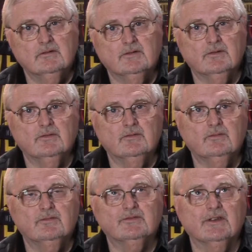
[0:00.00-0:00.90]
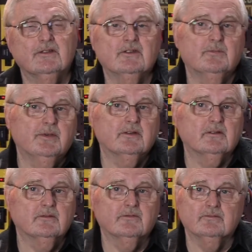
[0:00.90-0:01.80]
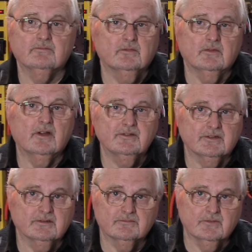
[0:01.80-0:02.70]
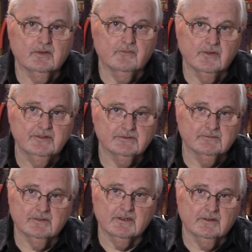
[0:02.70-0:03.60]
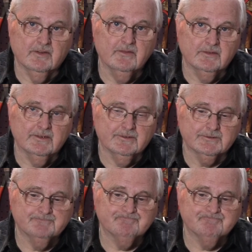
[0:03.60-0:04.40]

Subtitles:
to, say, the appeal of logic, of reason, and of evidence?